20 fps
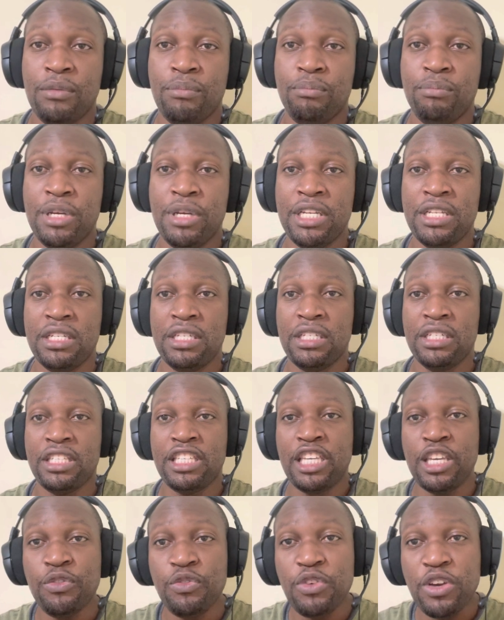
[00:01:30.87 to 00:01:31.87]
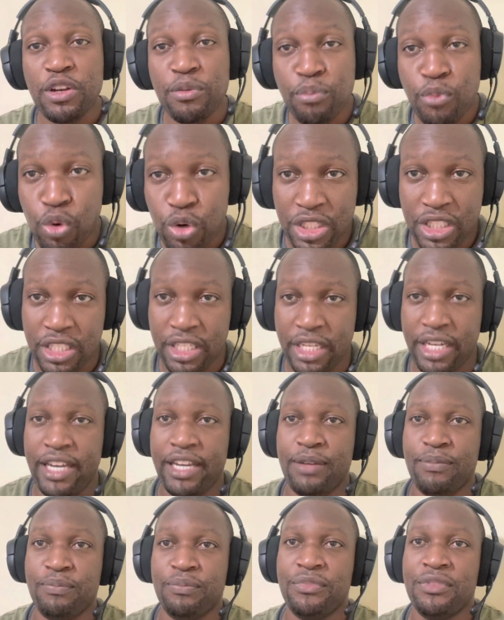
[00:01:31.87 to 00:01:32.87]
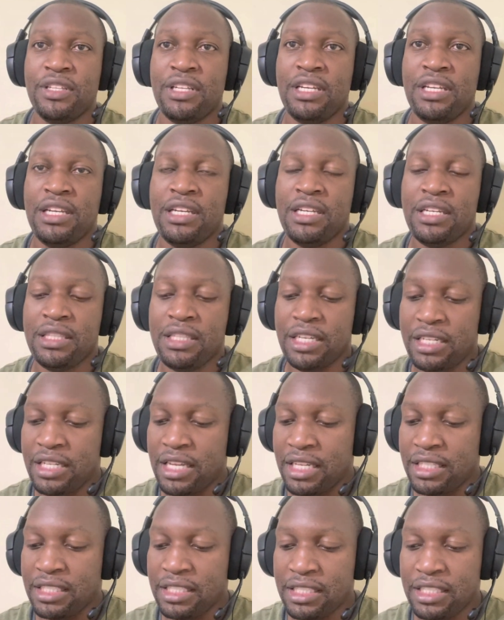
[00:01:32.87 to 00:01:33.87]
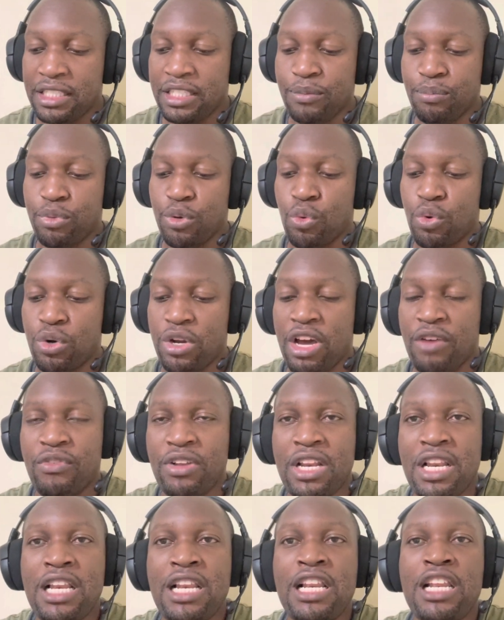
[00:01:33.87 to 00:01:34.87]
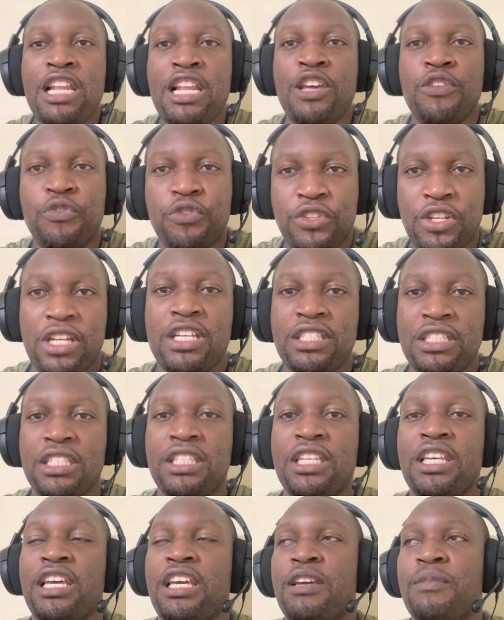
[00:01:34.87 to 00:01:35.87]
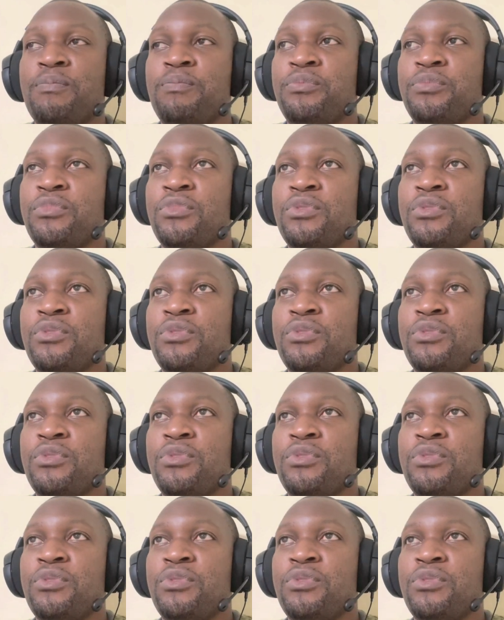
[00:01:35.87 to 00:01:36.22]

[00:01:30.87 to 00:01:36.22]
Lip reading: been given more time, then that simply would have lifted his game,